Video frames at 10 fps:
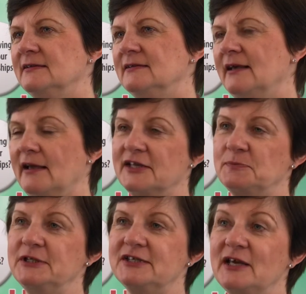It has
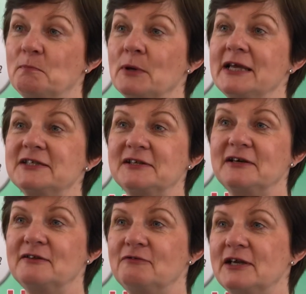been said, "Blessed
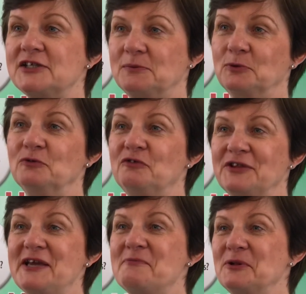are the flexible, for
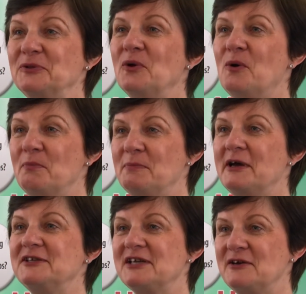they will not be
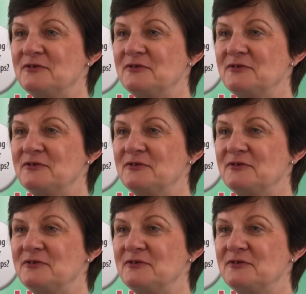bent out of